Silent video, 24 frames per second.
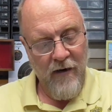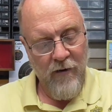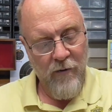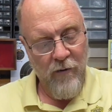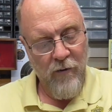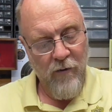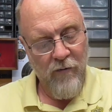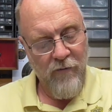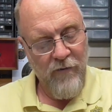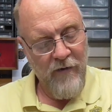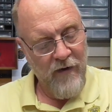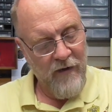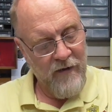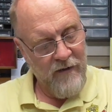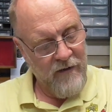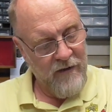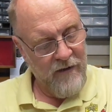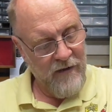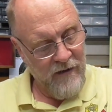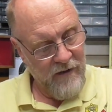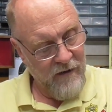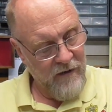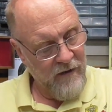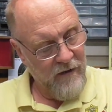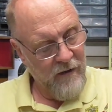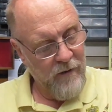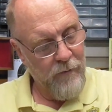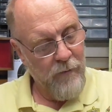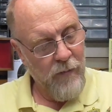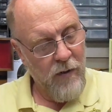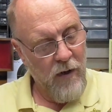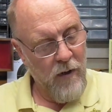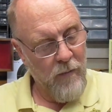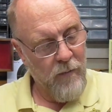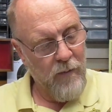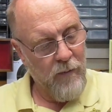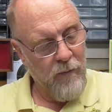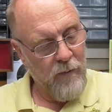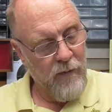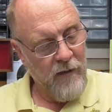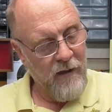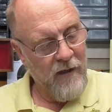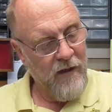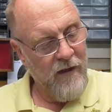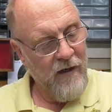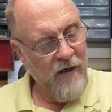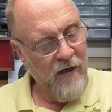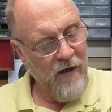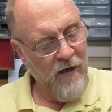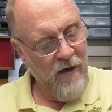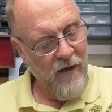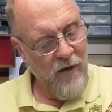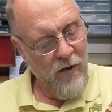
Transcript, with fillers: don't know if that's, uh, it probably,